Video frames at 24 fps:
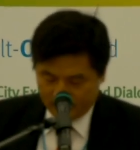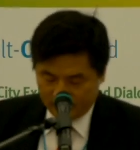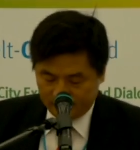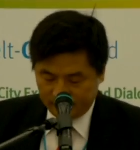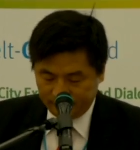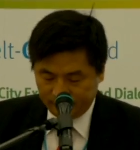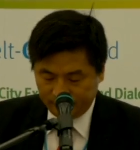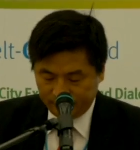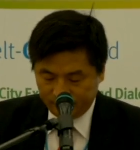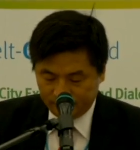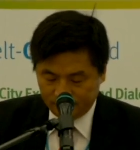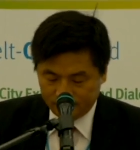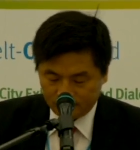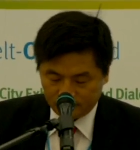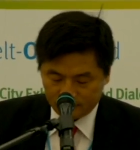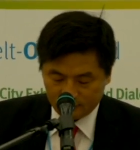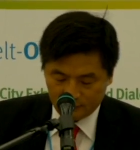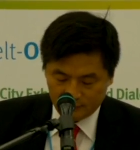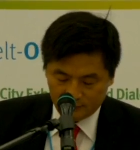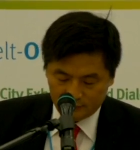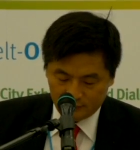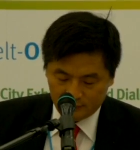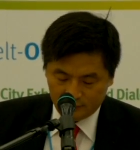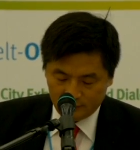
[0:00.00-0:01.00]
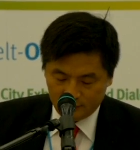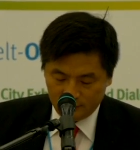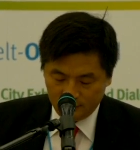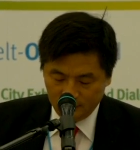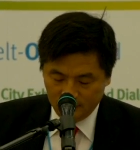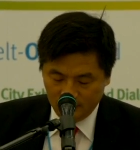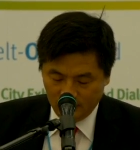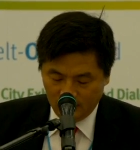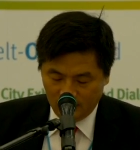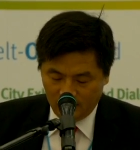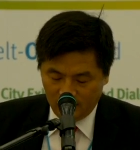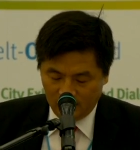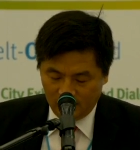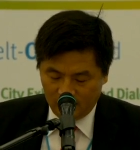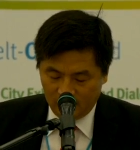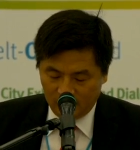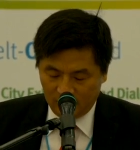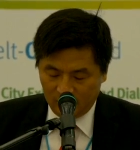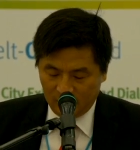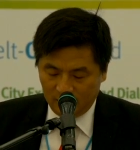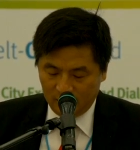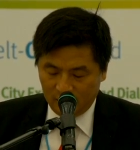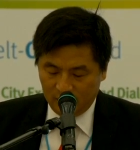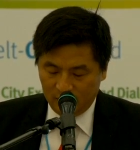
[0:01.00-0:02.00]

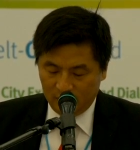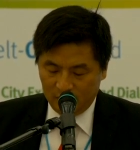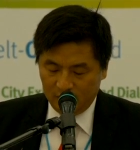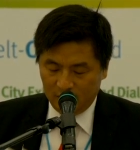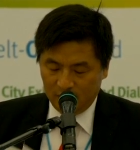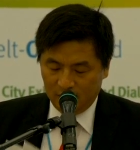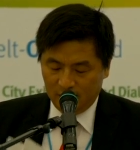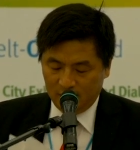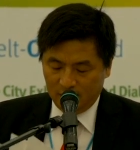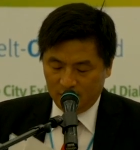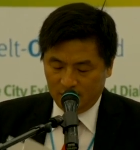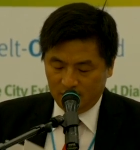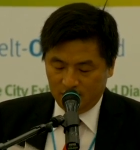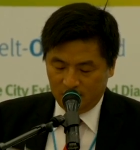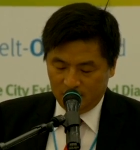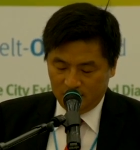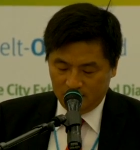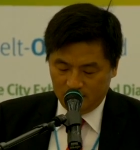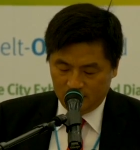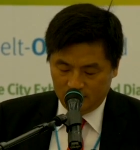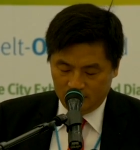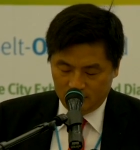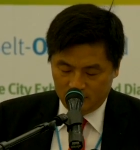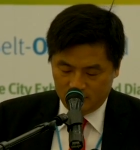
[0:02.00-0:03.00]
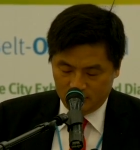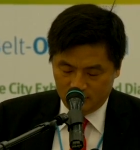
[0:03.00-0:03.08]
Nothing is said.